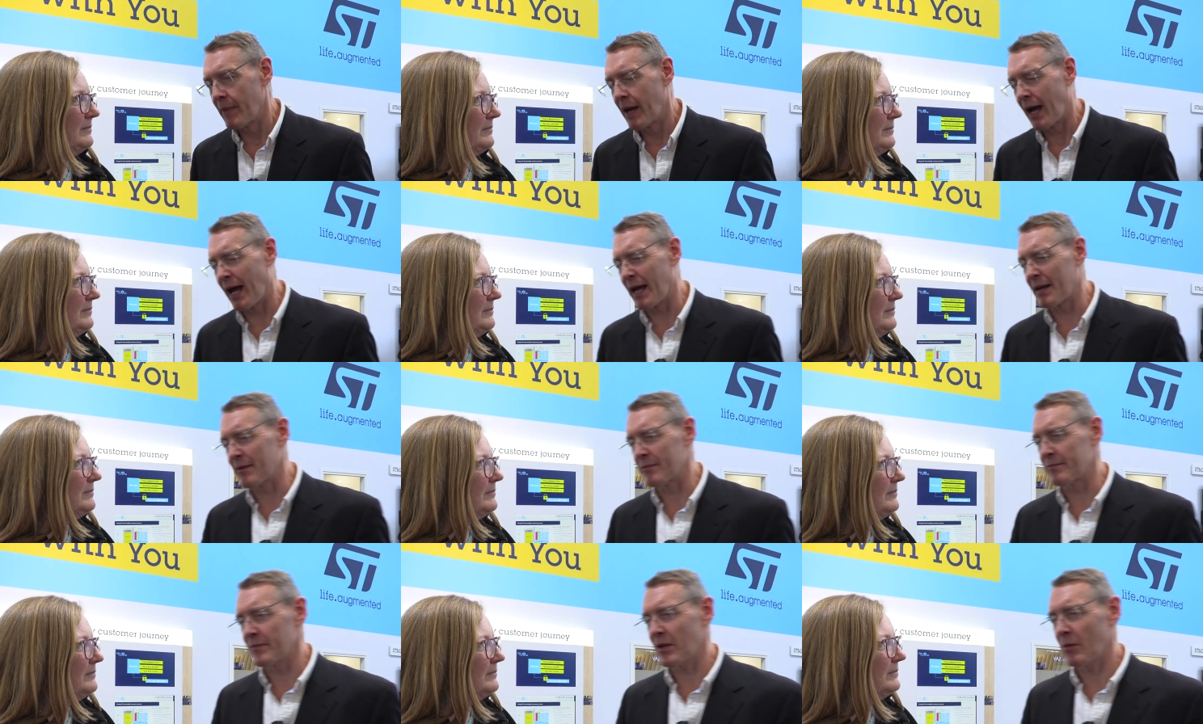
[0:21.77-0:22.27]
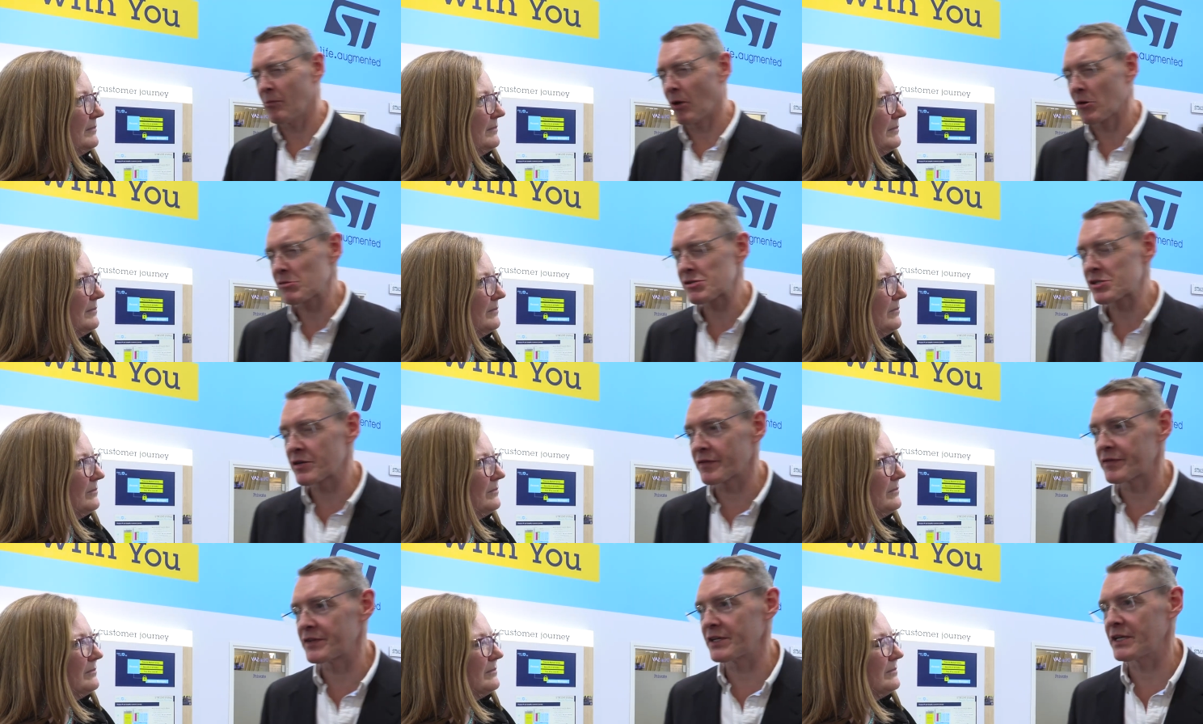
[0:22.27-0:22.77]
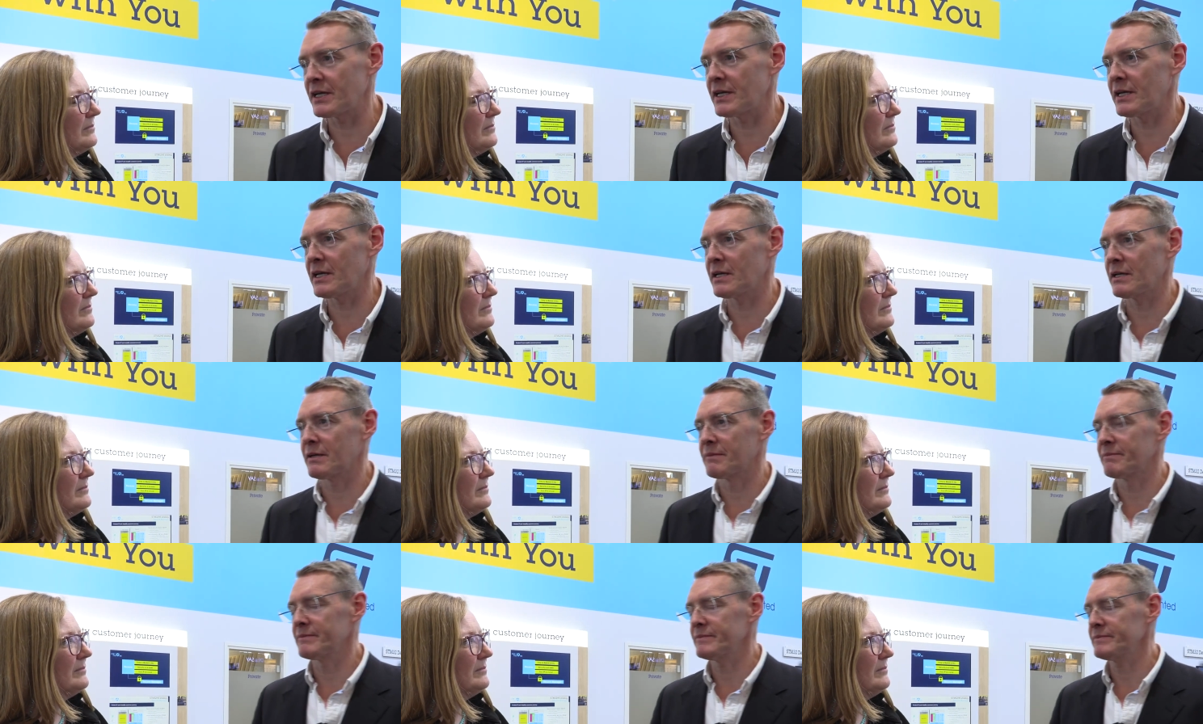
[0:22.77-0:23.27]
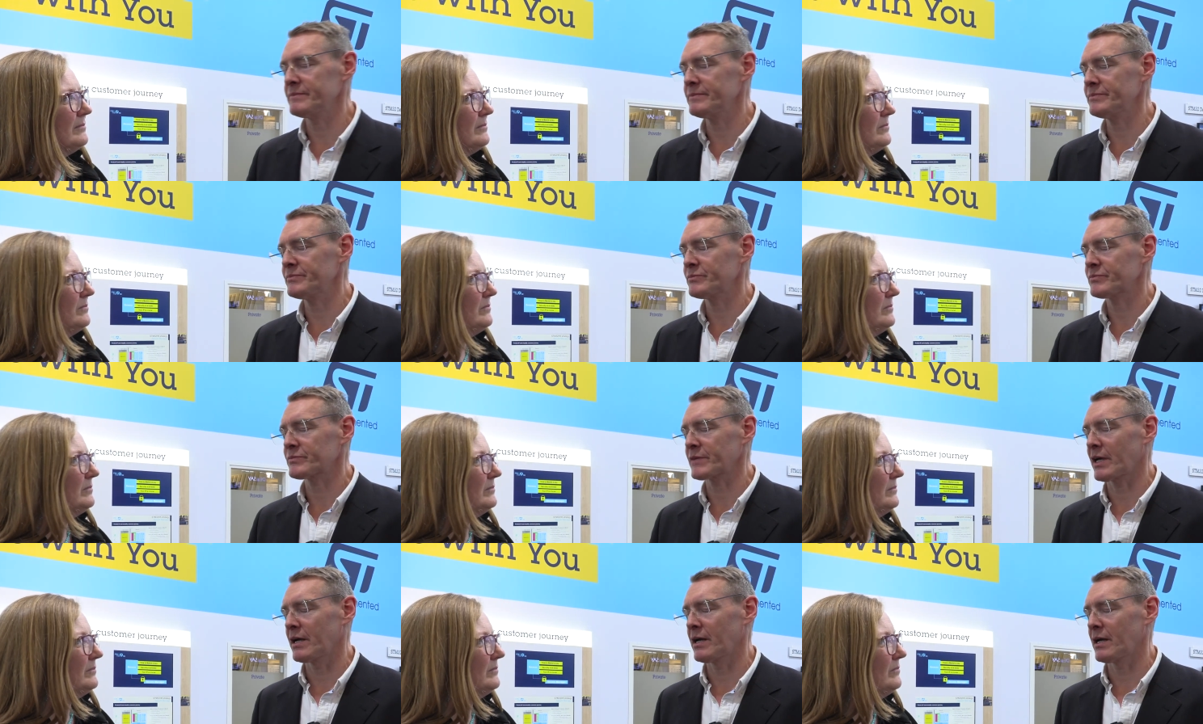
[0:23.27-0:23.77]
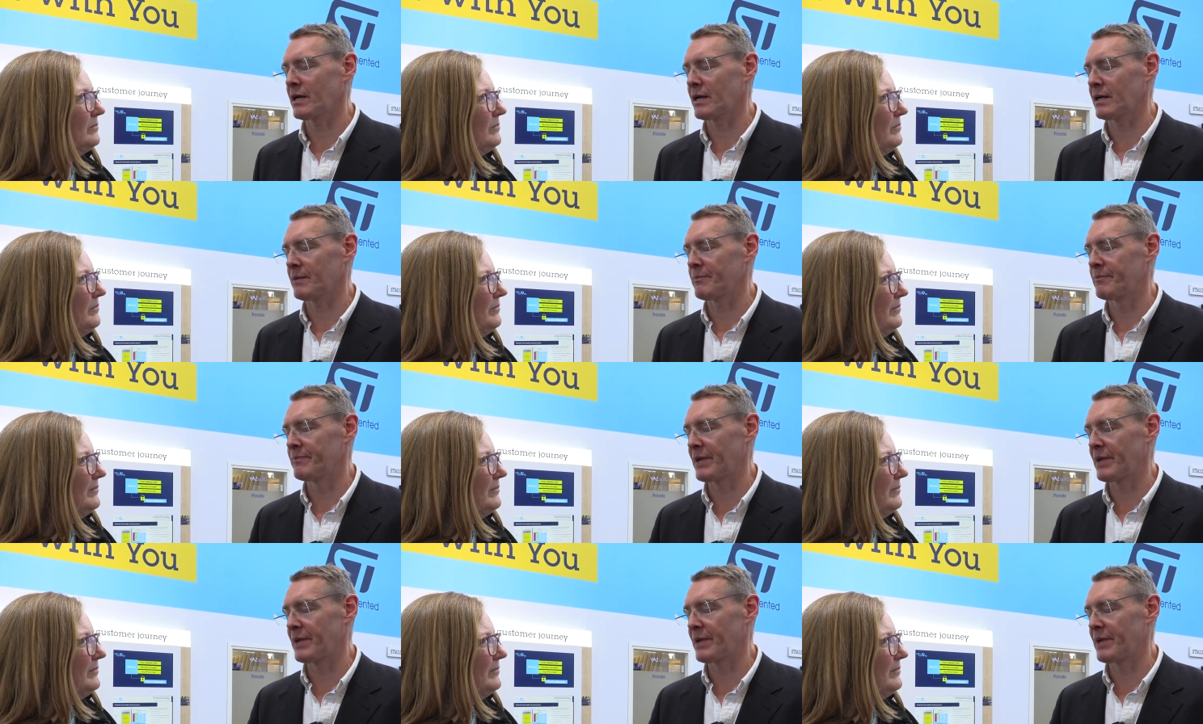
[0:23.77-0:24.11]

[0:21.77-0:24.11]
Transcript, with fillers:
Speaker 1: And most of the uh,